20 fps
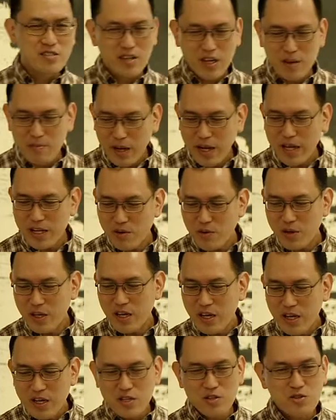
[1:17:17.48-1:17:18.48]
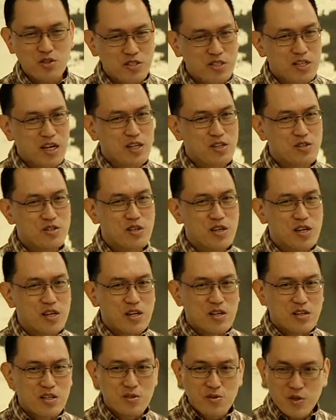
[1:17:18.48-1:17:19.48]
Okay, but anyway, this
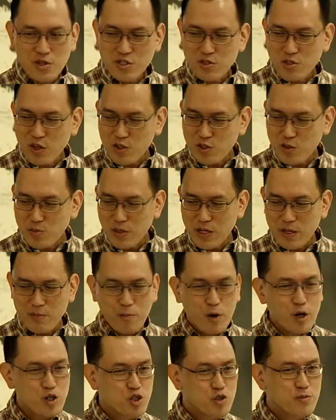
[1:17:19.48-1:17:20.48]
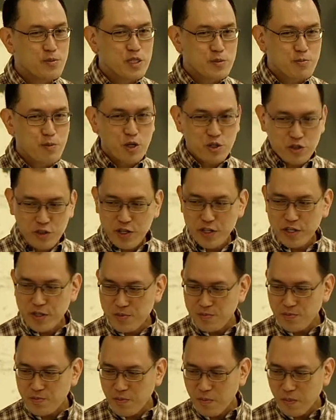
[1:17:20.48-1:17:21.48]
was thought to be a posthumous portrait.
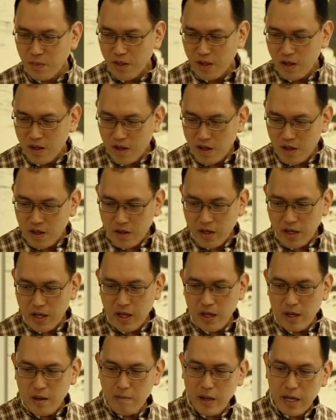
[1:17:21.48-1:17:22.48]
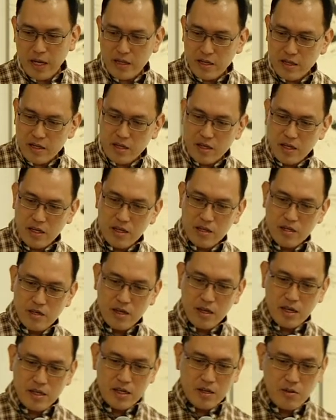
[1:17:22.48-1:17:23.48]
Okay, but
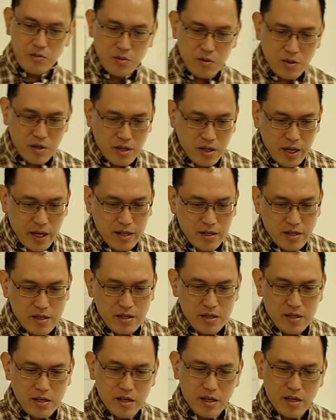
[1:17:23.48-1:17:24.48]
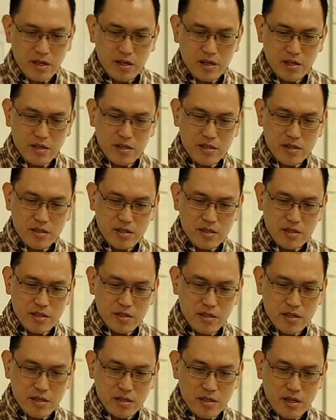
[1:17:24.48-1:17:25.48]
I think,
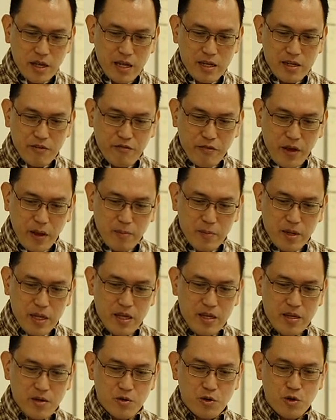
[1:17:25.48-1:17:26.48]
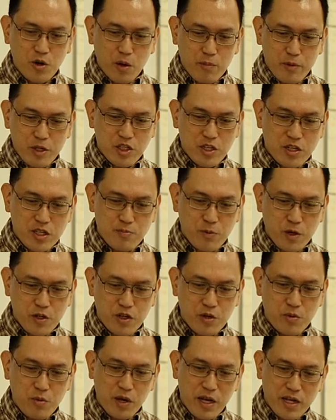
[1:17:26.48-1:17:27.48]
and the family who commissioned this
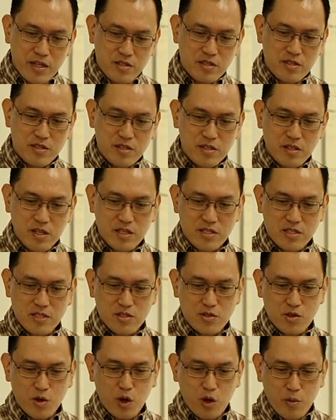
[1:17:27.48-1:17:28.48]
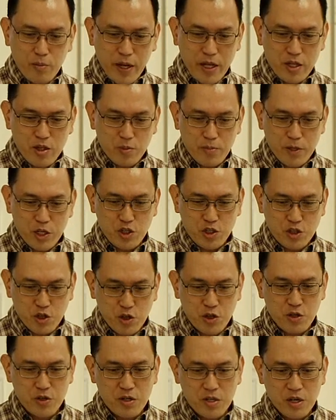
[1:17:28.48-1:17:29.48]
portrait wants this old man to be
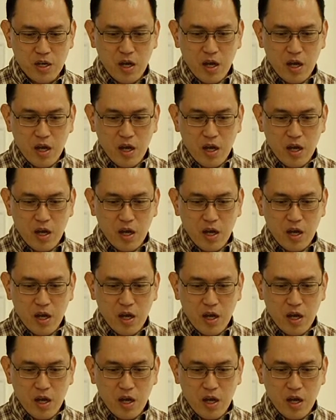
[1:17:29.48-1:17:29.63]
shown